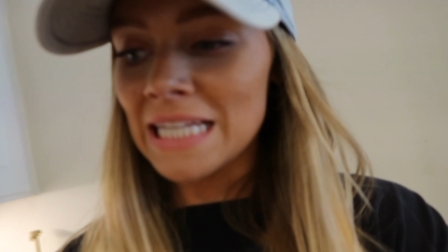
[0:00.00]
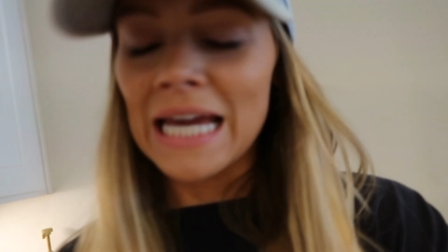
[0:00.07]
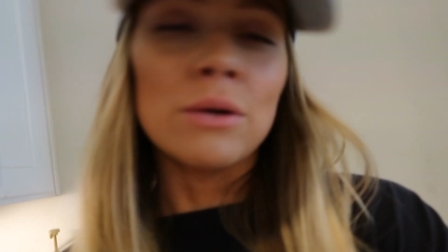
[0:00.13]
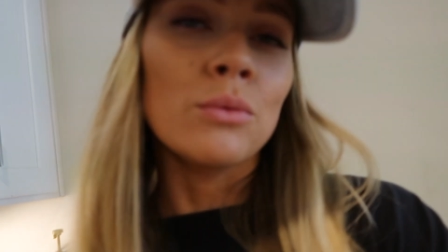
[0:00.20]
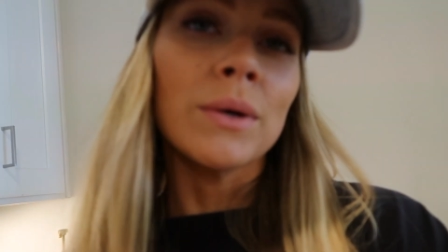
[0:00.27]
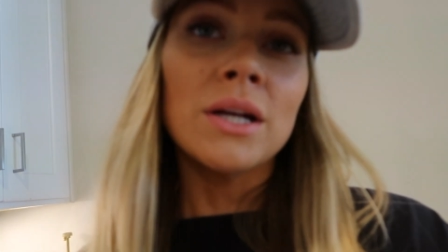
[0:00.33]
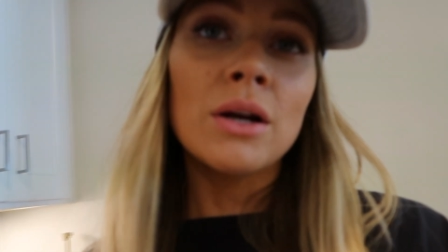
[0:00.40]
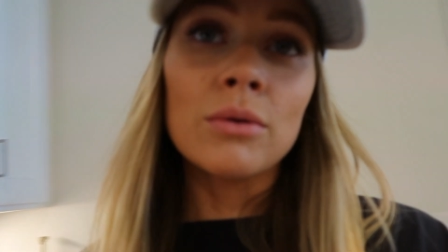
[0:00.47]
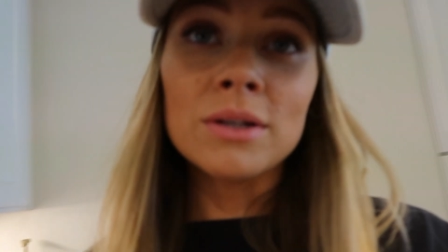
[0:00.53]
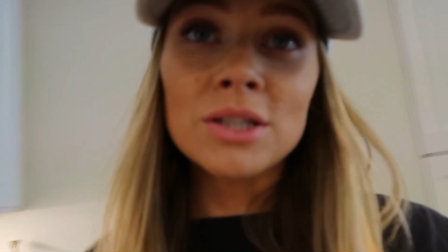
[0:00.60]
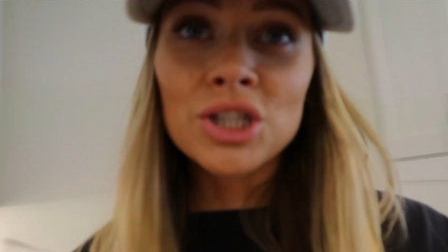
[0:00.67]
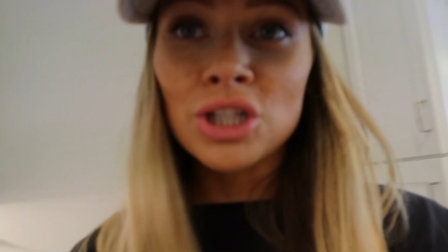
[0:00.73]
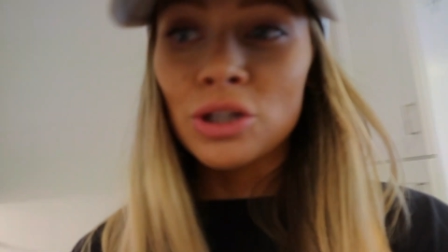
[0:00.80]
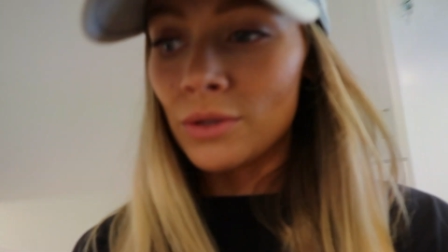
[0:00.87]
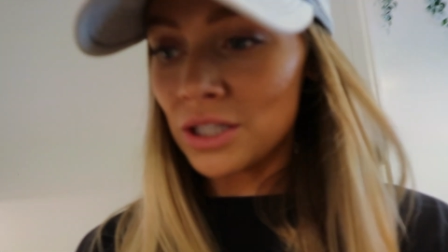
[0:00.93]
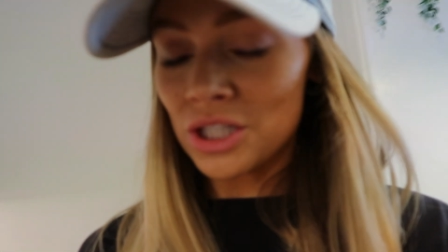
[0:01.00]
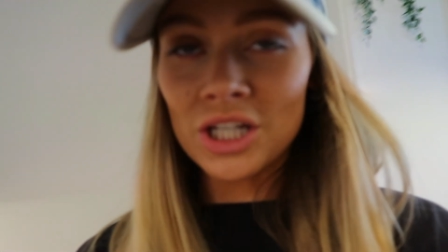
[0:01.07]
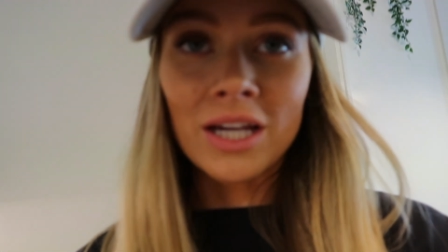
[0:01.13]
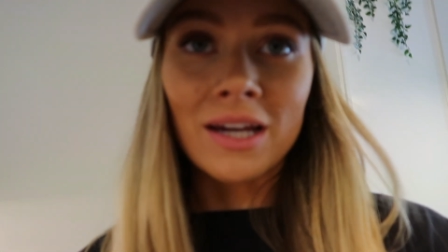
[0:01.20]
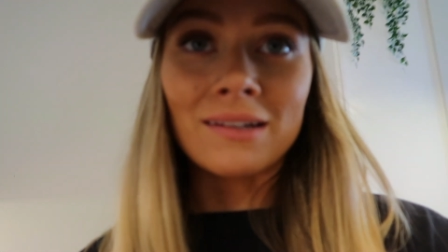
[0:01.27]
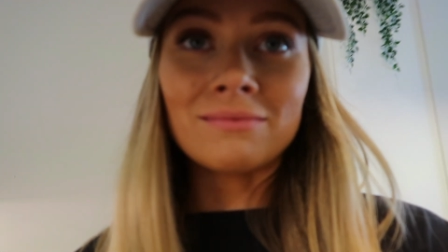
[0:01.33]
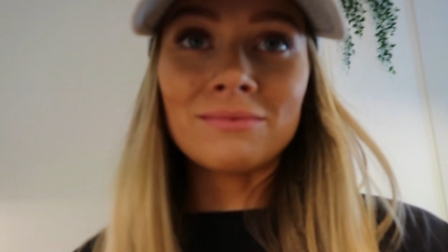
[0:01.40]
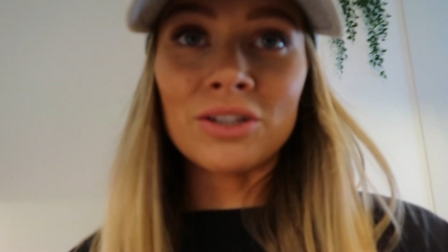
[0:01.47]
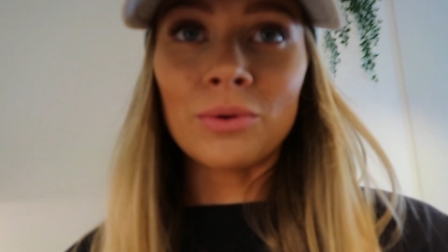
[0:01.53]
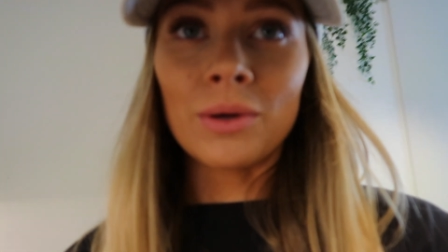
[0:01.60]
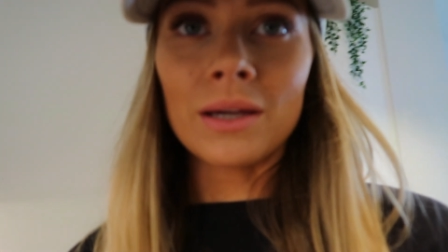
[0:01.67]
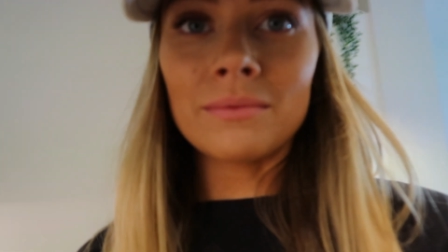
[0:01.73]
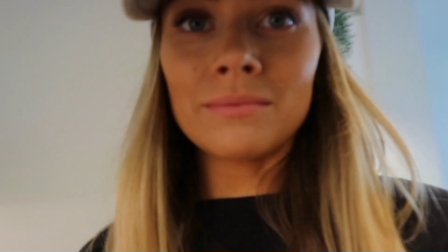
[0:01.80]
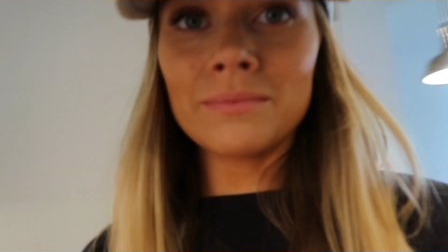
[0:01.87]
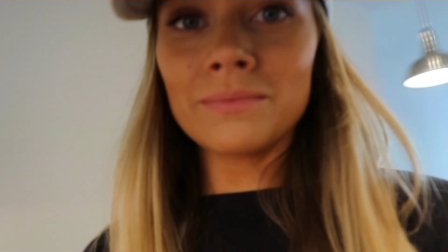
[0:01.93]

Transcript: And we don't want chewy chicken, do we?